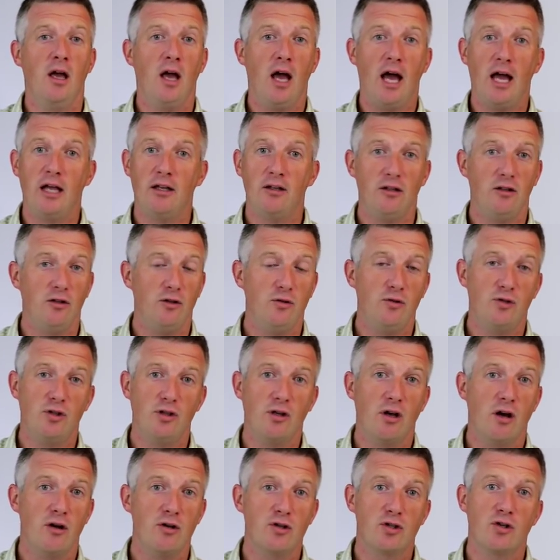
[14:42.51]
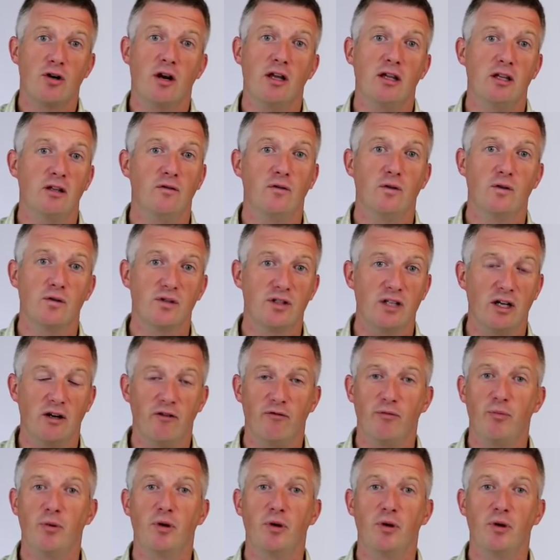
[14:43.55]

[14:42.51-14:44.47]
And you should go and try this for yourself.